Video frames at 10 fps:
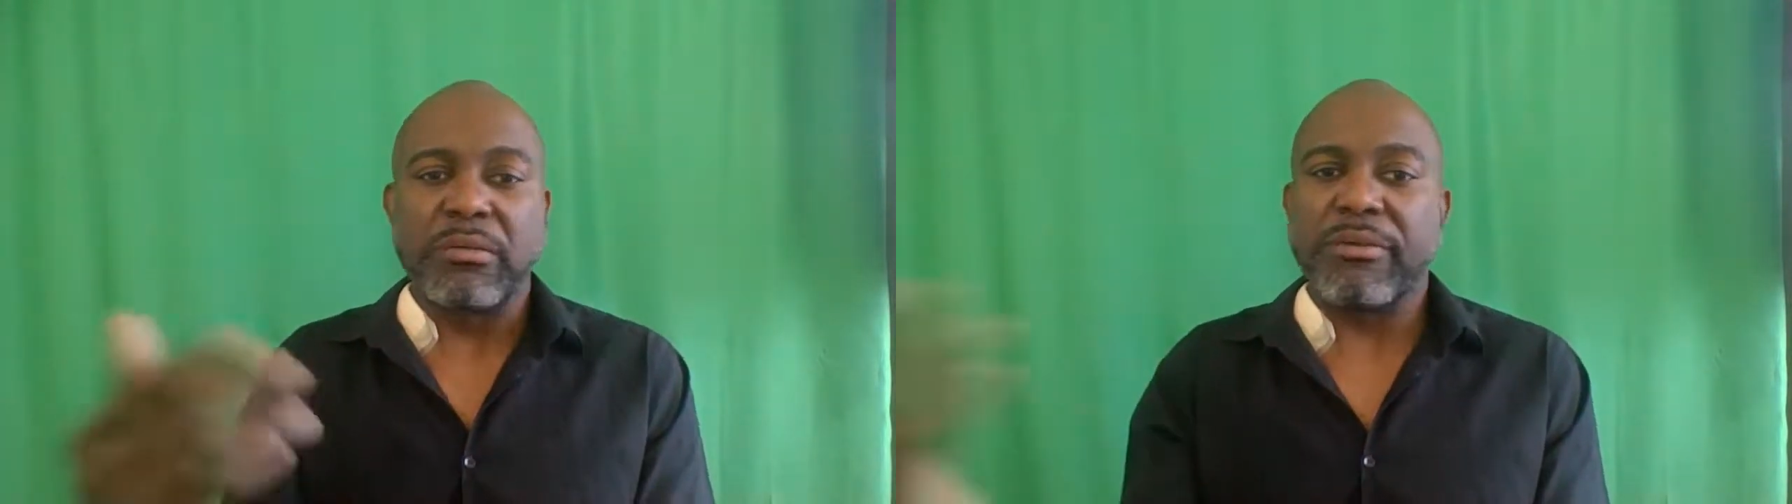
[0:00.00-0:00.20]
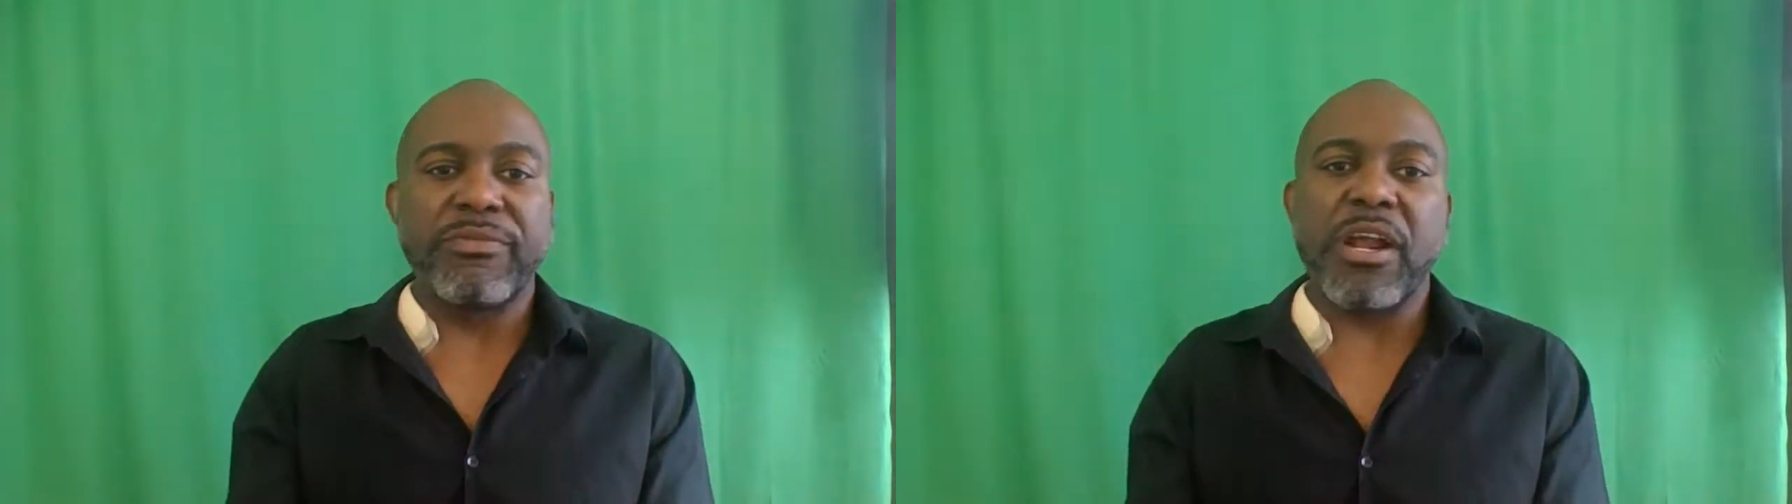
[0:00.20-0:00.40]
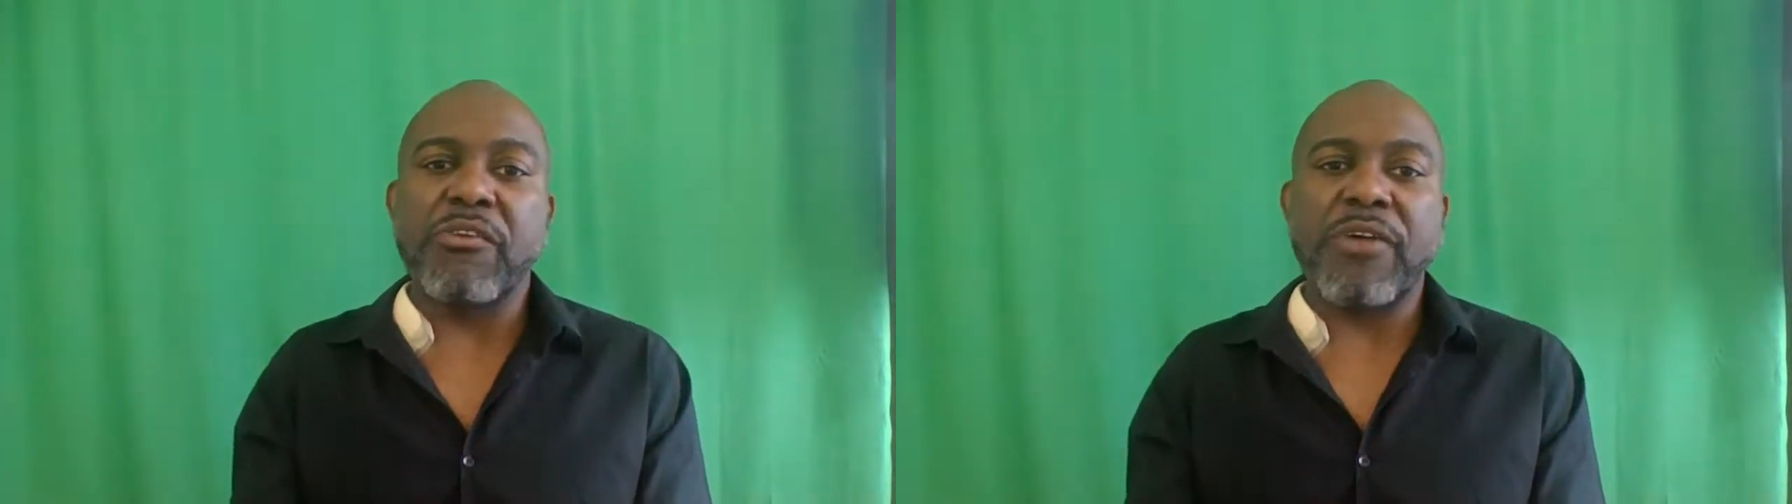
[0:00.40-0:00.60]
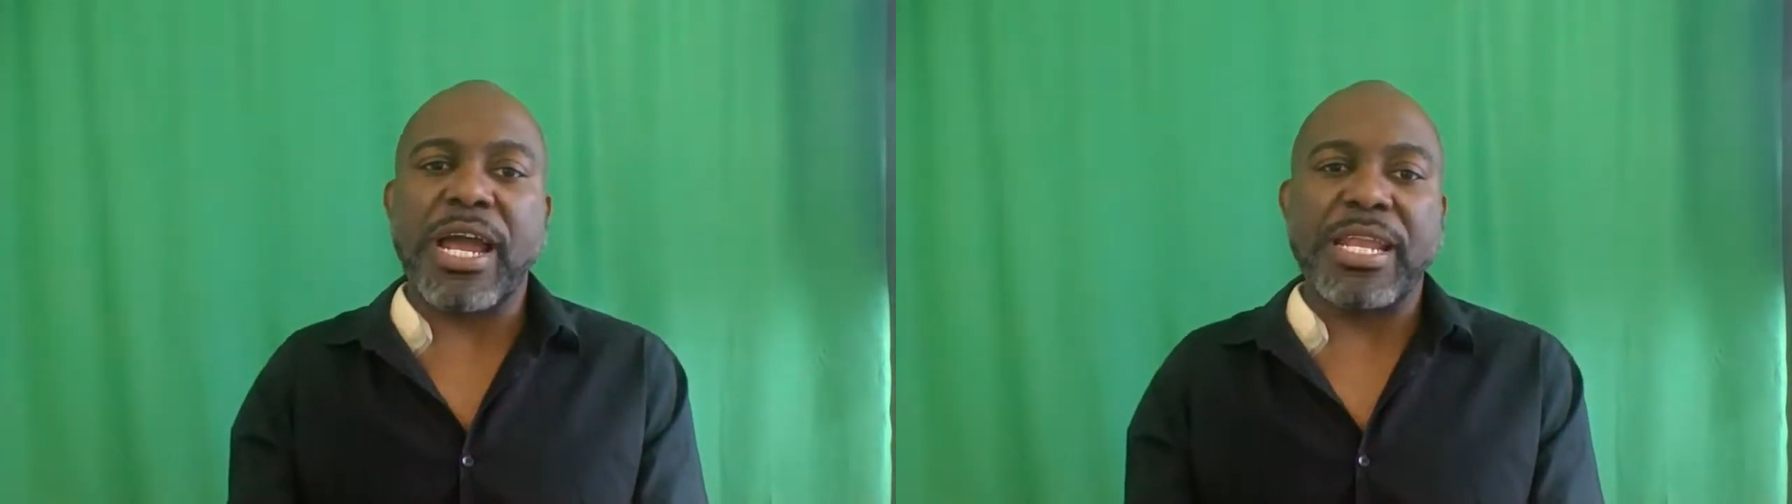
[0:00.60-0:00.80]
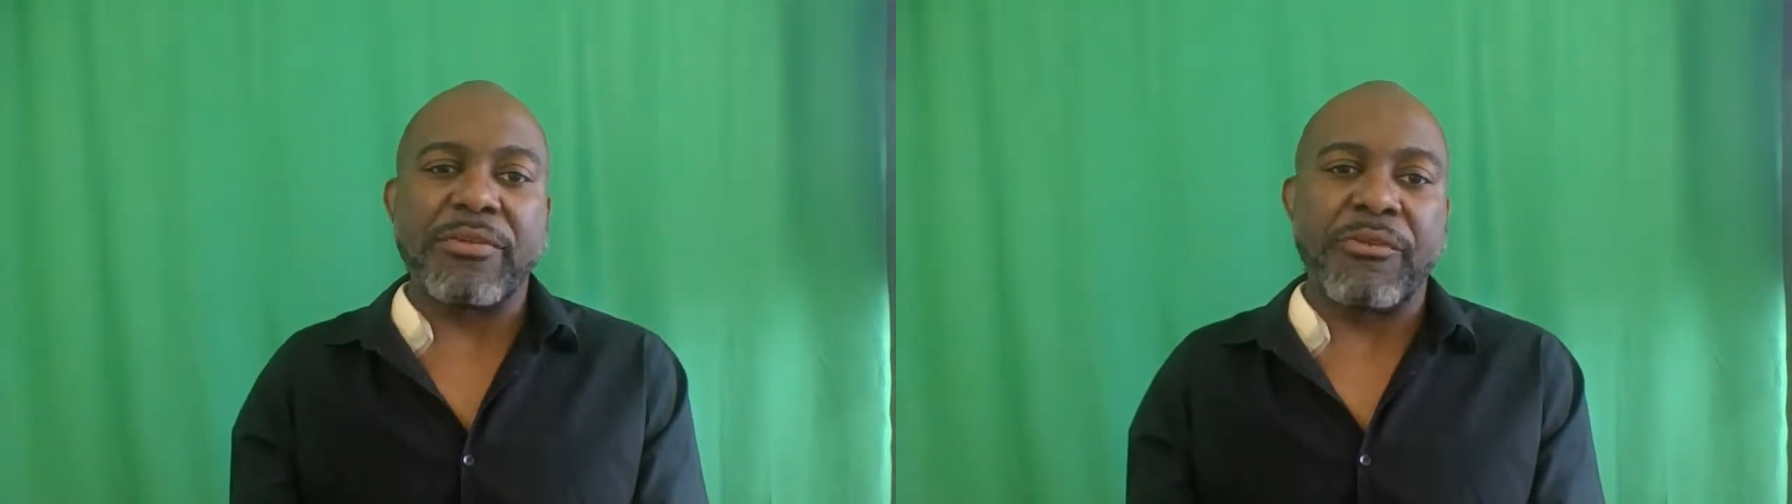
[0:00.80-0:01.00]
very
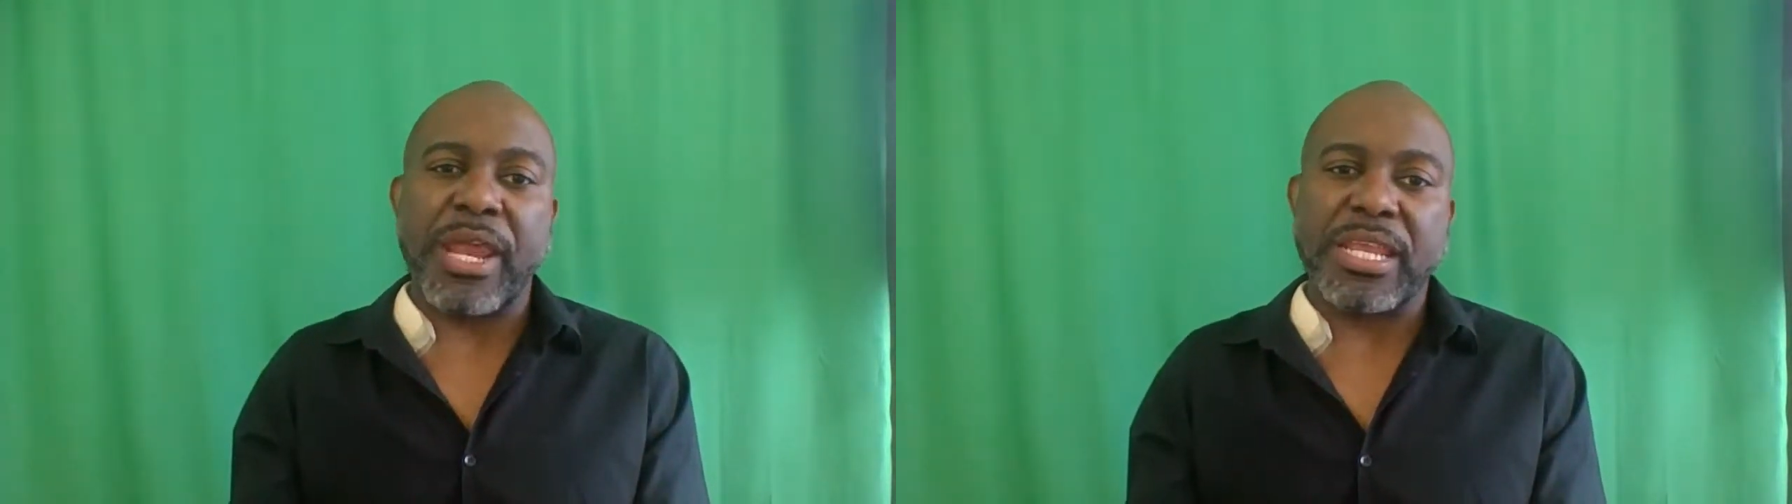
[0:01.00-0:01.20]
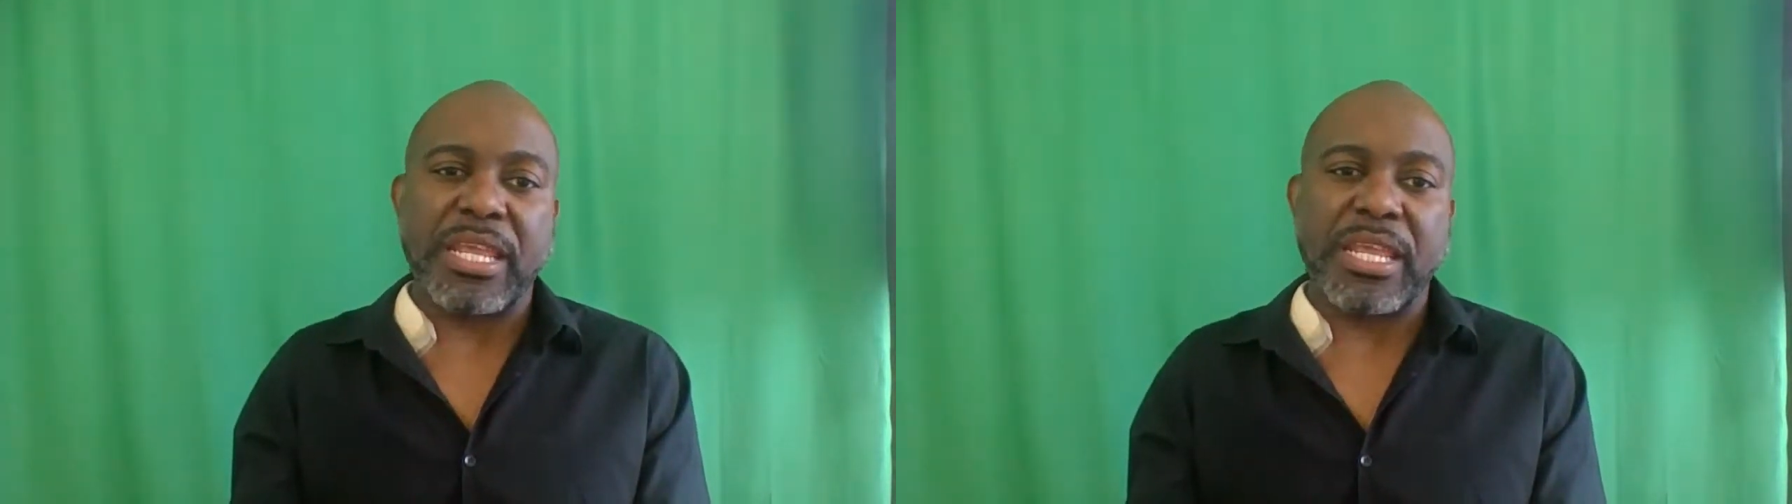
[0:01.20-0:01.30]
rarely,